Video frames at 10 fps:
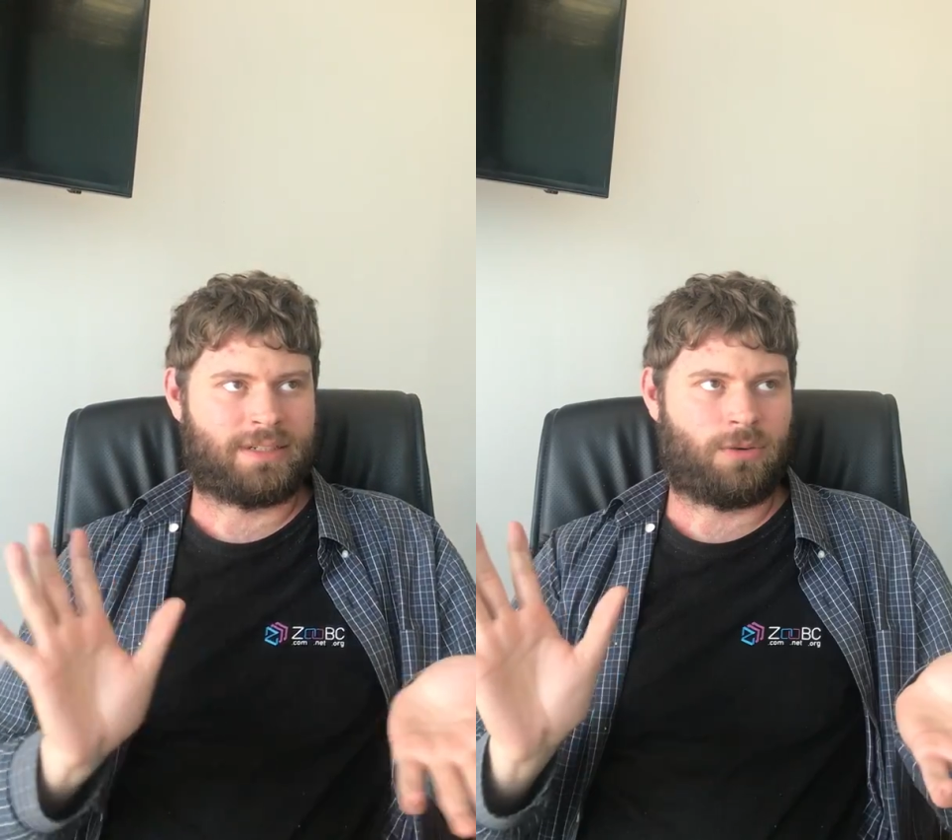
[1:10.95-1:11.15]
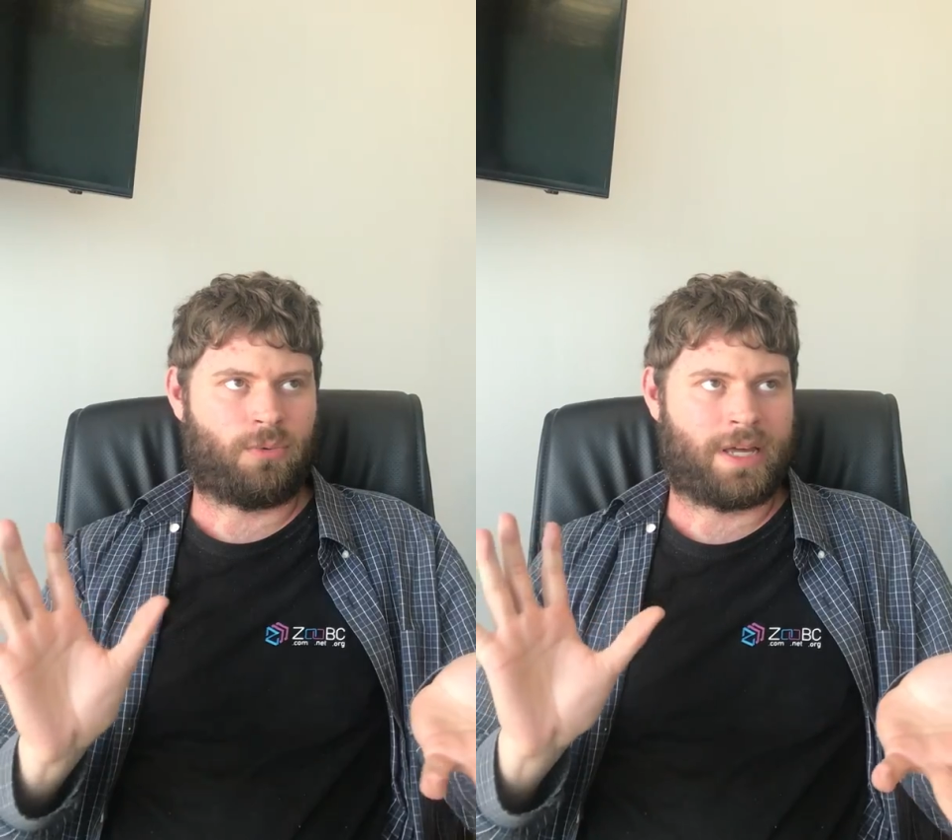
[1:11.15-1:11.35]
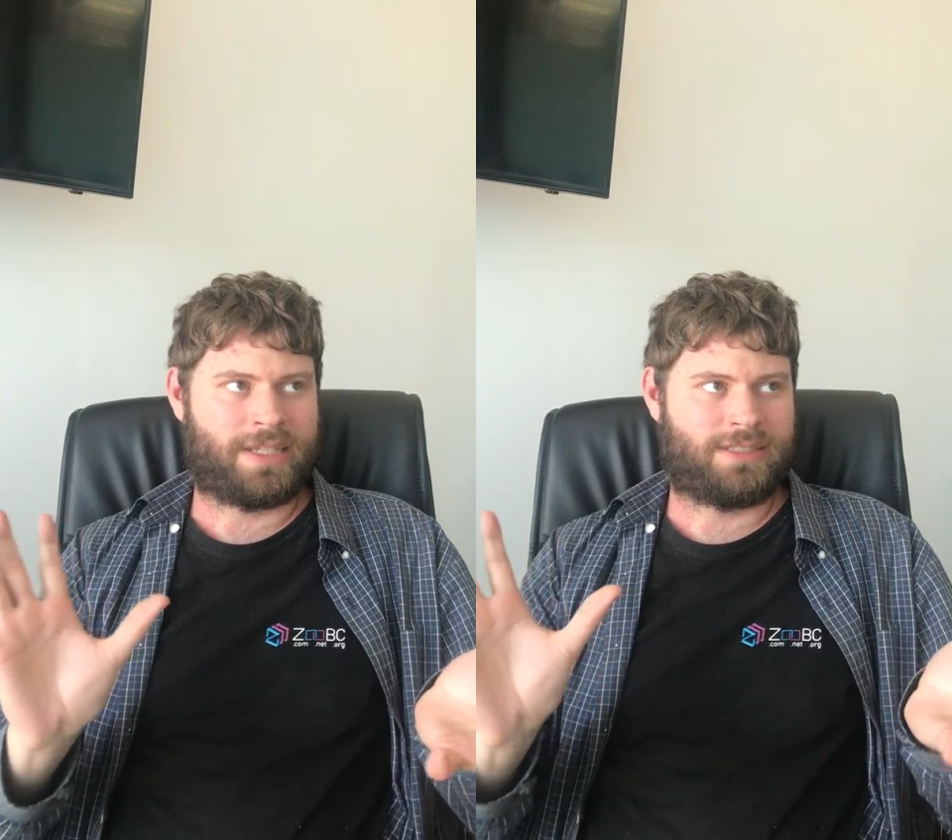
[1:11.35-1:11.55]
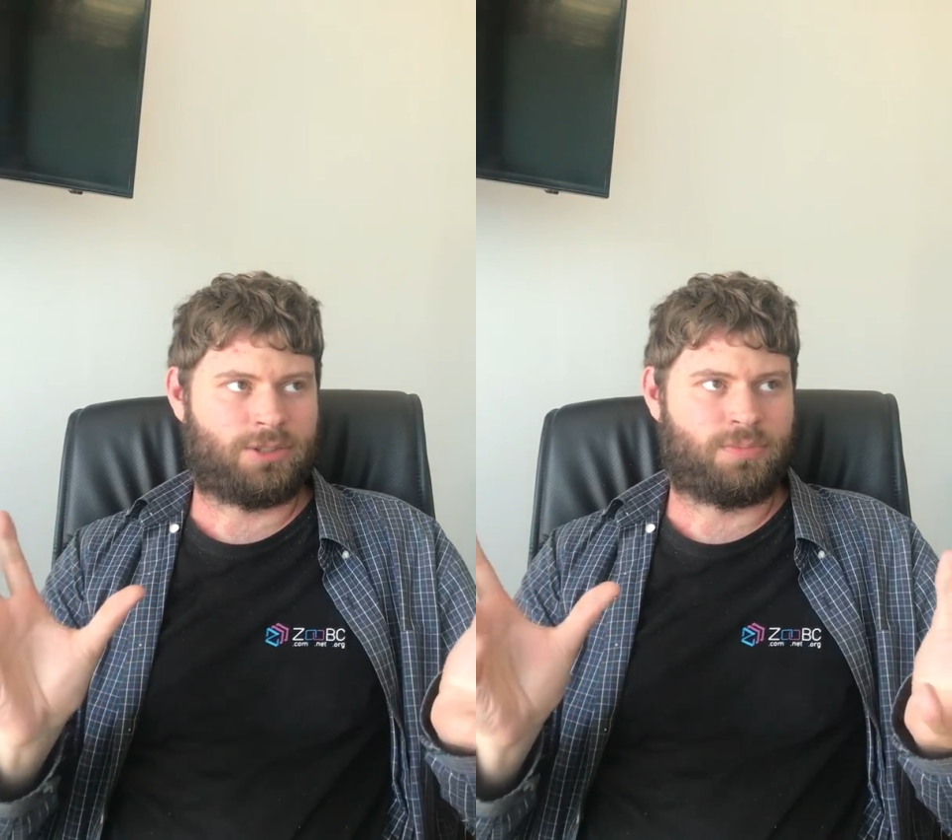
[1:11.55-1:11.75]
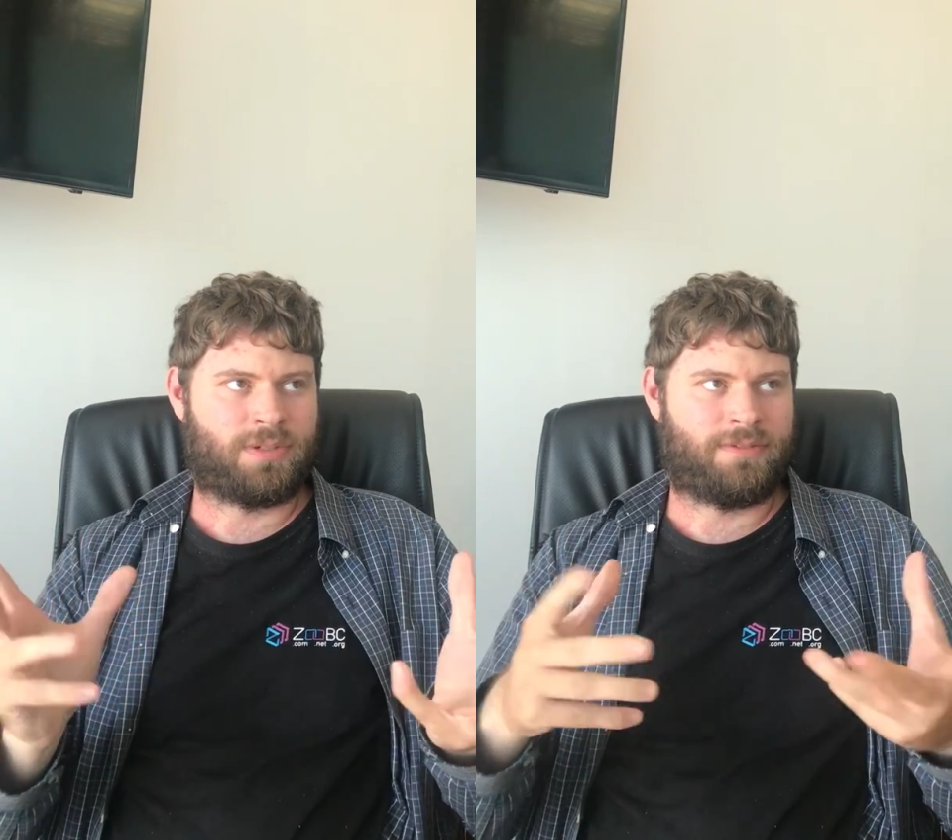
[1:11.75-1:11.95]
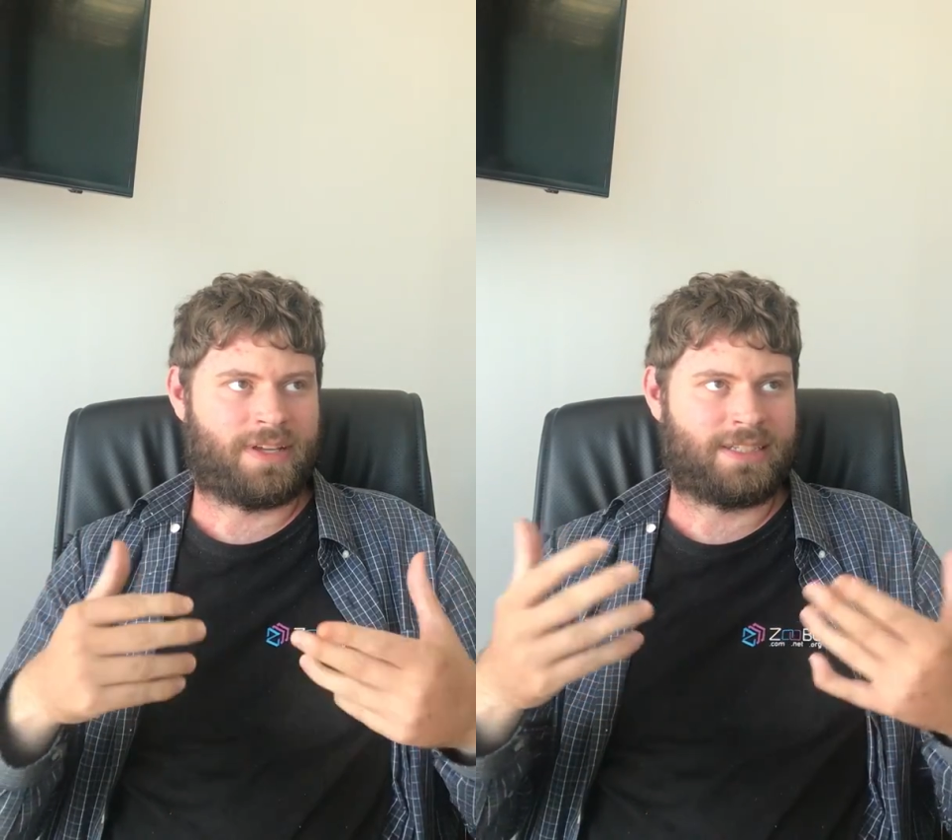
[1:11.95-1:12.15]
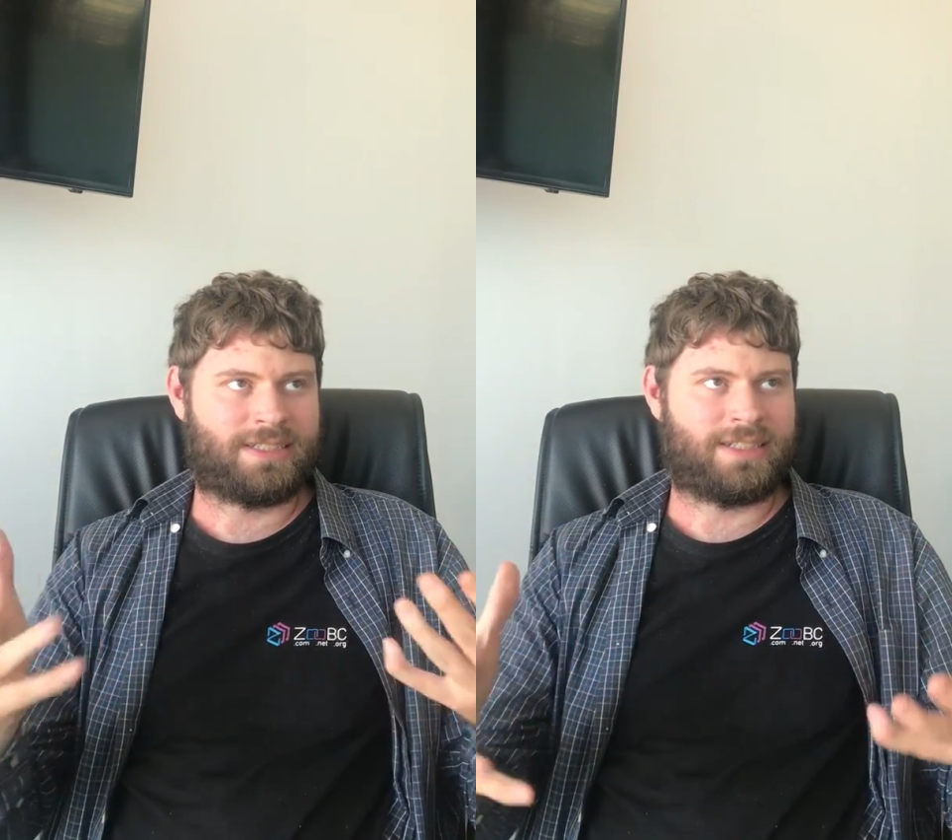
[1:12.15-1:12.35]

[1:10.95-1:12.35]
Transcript: a way to prevent